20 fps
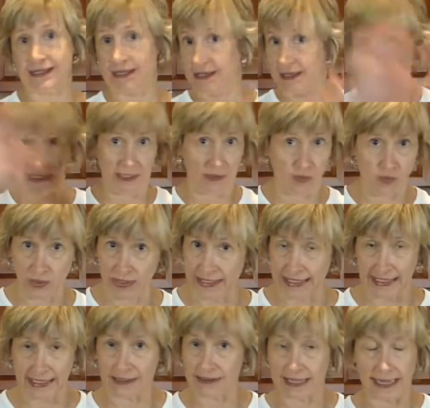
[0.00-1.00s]
out. I didn't want
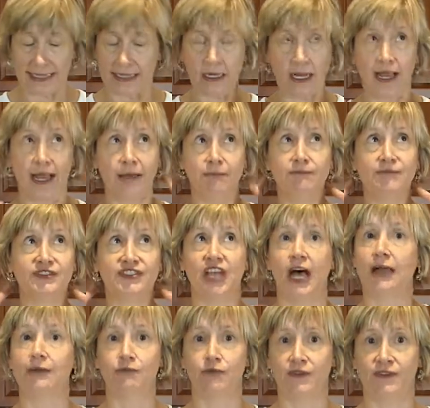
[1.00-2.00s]
any. I'm
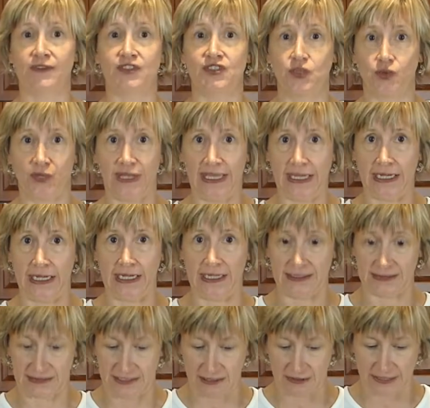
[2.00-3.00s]
done with the zucchini
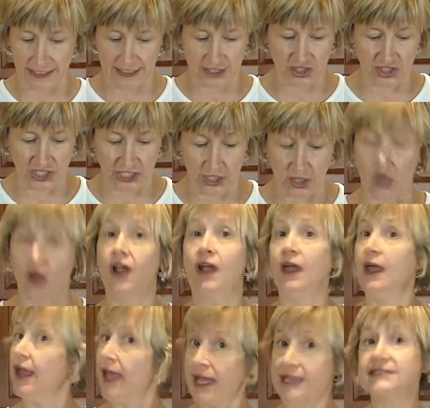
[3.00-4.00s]
until next year,
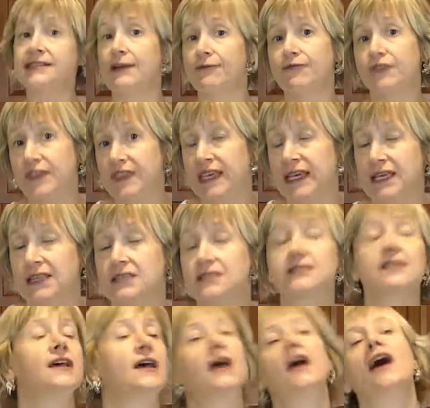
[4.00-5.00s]
except for
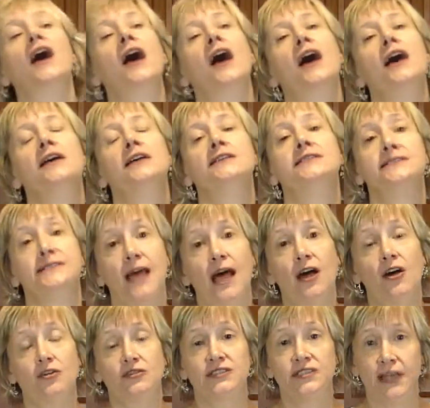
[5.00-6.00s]
these.
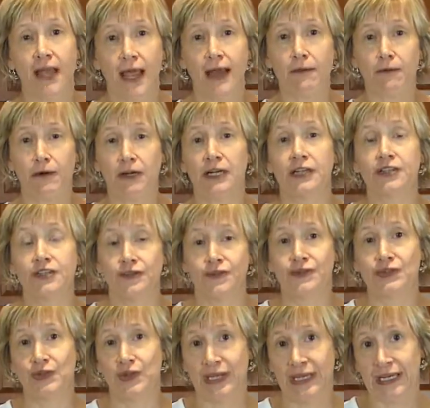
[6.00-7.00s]
So today we're going to do a
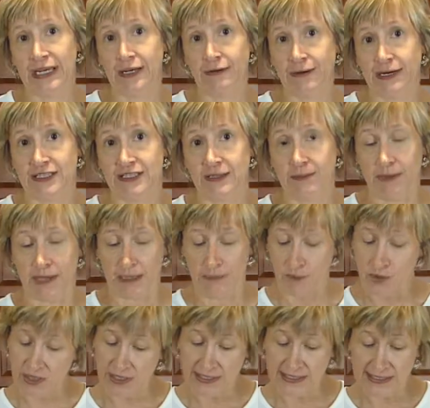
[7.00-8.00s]
zucchini recipe.
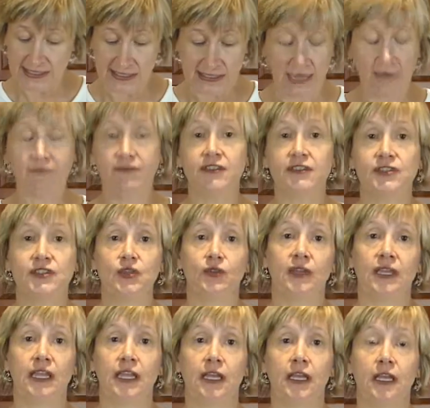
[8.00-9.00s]
We're going to stuff the
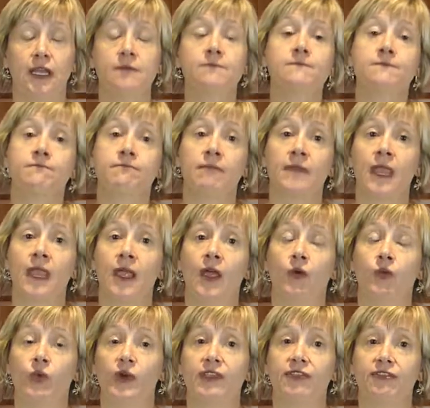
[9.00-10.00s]
zucchini
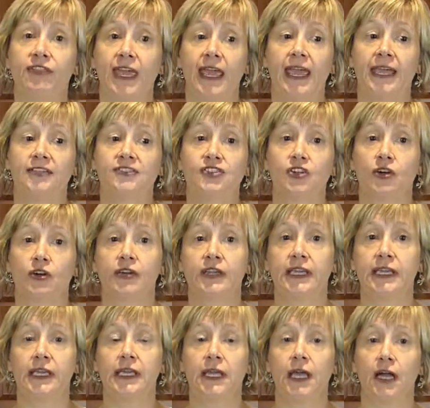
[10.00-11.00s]
with a
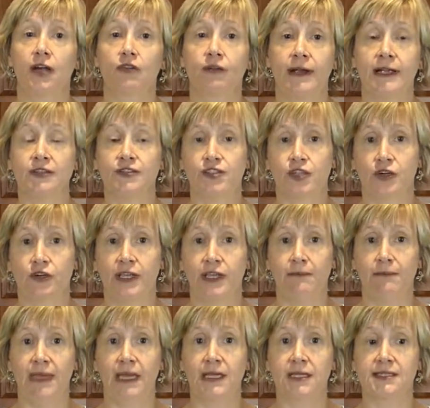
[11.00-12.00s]
ground turkey
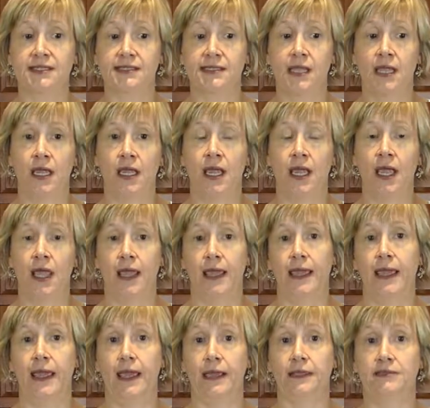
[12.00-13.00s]
mix,
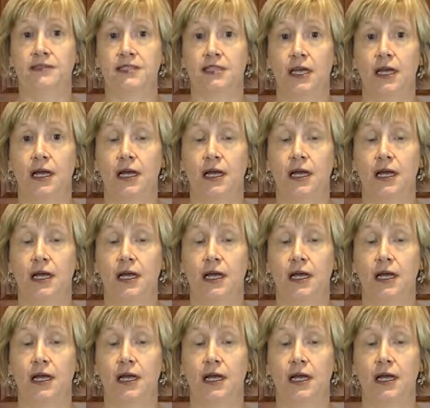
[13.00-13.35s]
and